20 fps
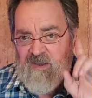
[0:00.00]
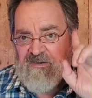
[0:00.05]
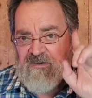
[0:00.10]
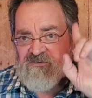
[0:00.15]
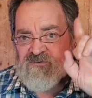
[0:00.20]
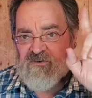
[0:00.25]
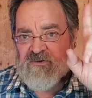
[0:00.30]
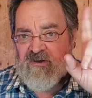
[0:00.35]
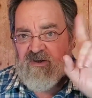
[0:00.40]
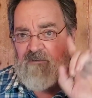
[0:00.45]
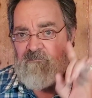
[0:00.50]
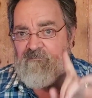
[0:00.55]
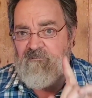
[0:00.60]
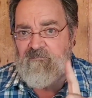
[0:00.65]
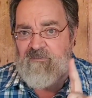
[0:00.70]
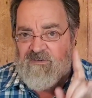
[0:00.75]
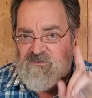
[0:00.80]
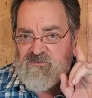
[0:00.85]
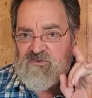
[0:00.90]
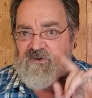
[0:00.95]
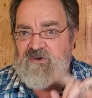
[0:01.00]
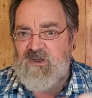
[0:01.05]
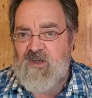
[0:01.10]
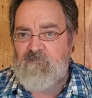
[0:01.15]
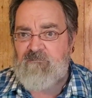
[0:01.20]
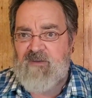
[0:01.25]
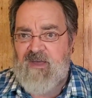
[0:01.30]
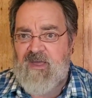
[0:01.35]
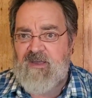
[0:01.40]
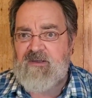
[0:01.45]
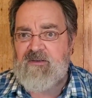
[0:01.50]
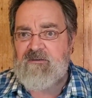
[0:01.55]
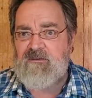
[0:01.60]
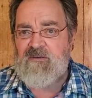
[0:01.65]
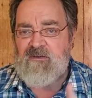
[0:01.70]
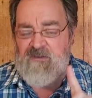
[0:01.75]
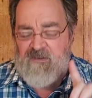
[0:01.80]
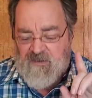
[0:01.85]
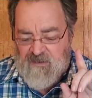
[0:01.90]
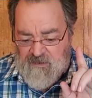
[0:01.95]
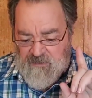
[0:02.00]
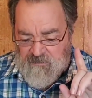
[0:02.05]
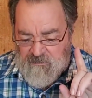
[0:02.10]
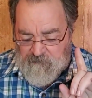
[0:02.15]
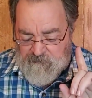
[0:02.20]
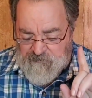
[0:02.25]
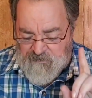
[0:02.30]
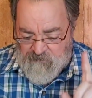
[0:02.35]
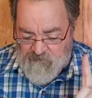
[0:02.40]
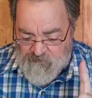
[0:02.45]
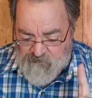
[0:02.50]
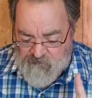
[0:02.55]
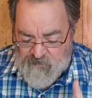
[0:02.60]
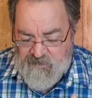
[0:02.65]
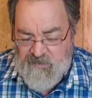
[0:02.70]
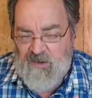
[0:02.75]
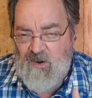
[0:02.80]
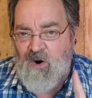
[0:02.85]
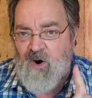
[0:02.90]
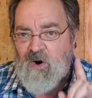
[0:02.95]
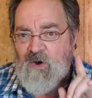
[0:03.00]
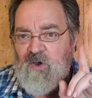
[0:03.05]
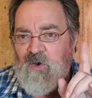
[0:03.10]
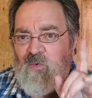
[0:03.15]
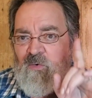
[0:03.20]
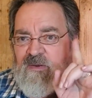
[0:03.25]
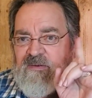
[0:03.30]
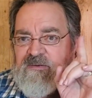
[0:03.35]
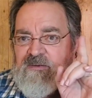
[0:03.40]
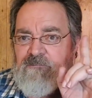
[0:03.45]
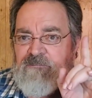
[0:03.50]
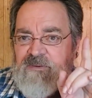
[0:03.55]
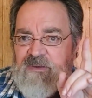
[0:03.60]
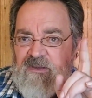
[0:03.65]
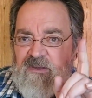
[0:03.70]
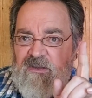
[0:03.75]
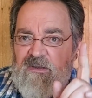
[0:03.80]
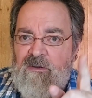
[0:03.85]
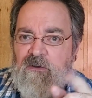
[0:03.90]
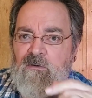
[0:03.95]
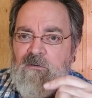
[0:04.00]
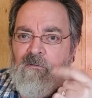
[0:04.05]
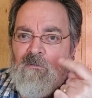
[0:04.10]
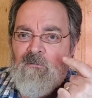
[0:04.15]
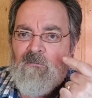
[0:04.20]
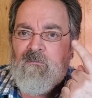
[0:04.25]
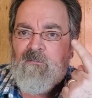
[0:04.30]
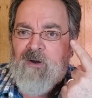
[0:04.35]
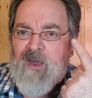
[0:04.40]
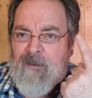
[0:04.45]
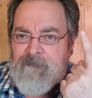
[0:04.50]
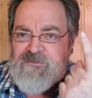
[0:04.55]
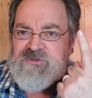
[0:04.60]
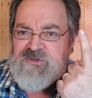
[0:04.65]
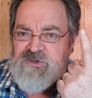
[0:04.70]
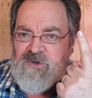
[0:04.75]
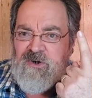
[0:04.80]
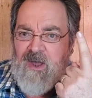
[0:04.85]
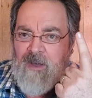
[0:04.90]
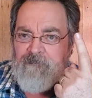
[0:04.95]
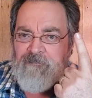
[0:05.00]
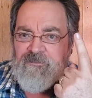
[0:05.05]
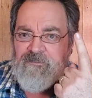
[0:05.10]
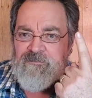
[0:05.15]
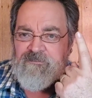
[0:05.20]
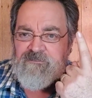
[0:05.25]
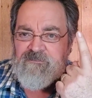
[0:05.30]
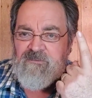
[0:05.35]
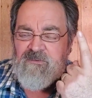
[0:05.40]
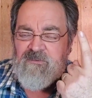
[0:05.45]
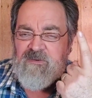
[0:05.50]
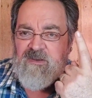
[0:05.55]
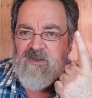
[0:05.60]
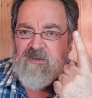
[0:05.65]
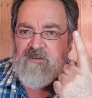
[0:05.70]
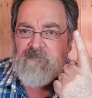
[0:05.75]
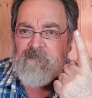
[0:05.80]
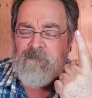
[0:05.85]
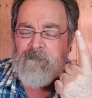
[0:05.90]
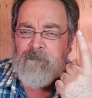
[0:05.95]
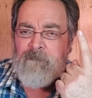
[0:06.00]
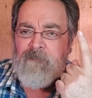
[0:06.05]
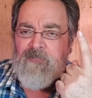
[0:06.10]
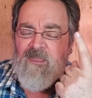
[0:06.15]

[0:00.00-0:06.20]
And he's going to come back, but we are going to be raptured up, okay?